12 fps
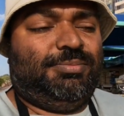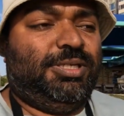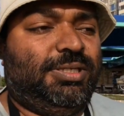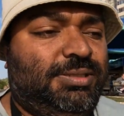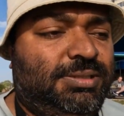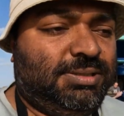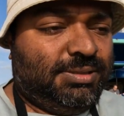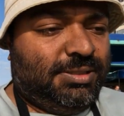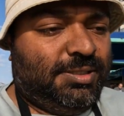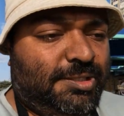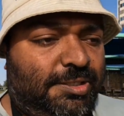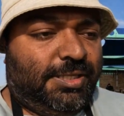here,
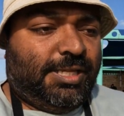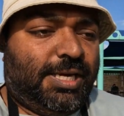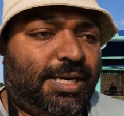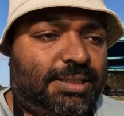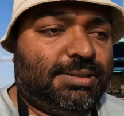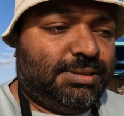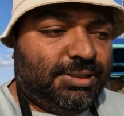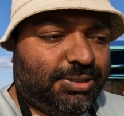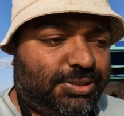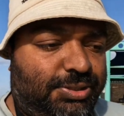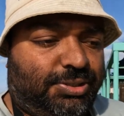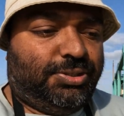I'll
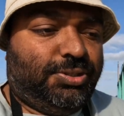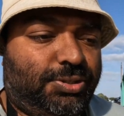just